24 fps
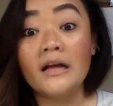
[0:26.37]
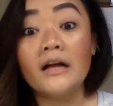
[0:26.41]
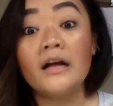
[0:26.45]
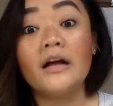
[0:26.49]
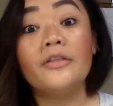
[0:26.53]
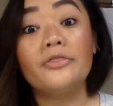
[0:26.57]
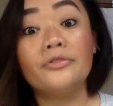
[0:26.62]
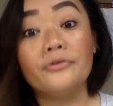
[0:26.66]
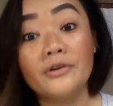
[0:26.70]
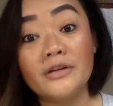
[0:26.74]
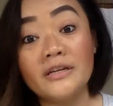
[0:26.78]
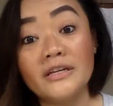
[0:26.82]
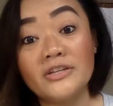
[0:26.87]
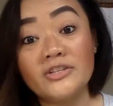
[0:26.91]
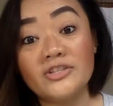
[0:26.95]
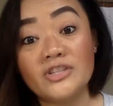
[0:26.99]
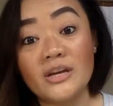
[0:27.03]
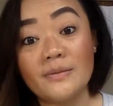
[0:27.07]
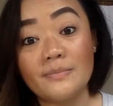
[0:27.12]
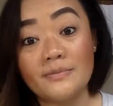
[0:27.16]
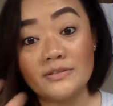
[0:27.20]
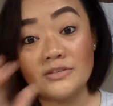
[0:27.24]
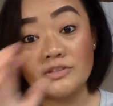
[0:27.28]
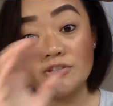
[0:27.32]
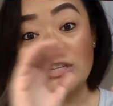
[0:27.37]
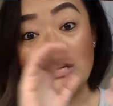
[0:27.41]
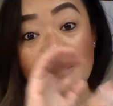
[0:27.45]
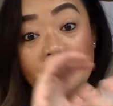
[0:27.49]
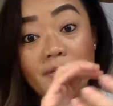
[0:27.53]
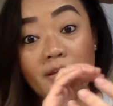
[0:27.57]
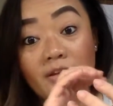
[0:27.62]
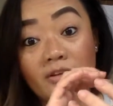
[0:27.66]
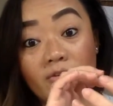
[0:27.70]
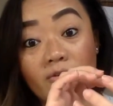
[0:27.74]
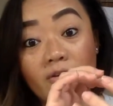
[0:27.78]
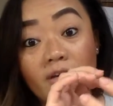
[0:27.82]
A 3D shape is a shape
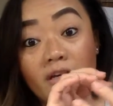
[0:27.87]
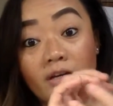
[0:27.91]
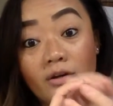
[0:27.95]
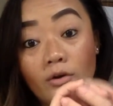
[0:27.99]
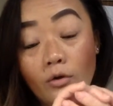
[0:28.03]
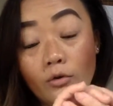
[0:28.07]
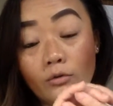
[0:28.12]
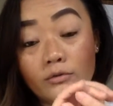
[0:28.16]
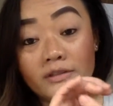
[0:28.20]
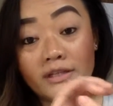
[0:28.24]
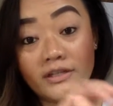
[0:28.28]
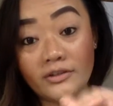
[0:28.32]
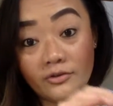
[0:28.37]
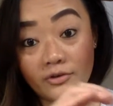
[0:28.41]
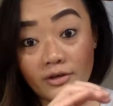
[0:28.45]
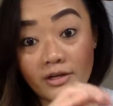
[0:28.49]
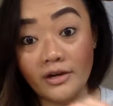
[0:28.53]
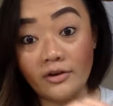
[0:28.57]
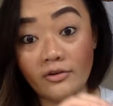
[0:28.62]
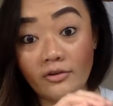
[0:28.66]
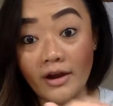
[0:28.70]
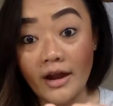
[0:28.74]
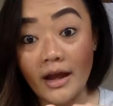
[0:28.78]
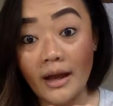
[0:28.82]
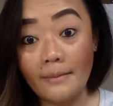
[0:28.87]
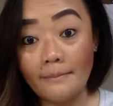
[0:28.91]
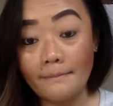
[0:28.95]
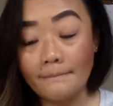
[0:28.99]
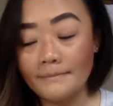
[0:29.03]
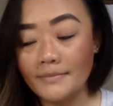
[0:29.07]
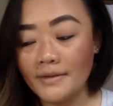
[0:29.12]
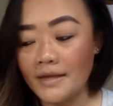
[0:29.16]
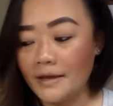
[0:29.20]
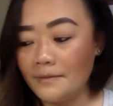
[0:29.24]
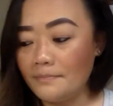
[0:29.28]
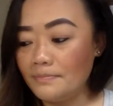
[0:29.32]
that you can hold and you can grab,
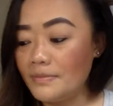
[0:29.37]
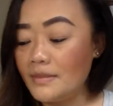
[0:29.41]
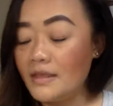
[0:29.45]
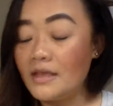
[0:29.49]
okay?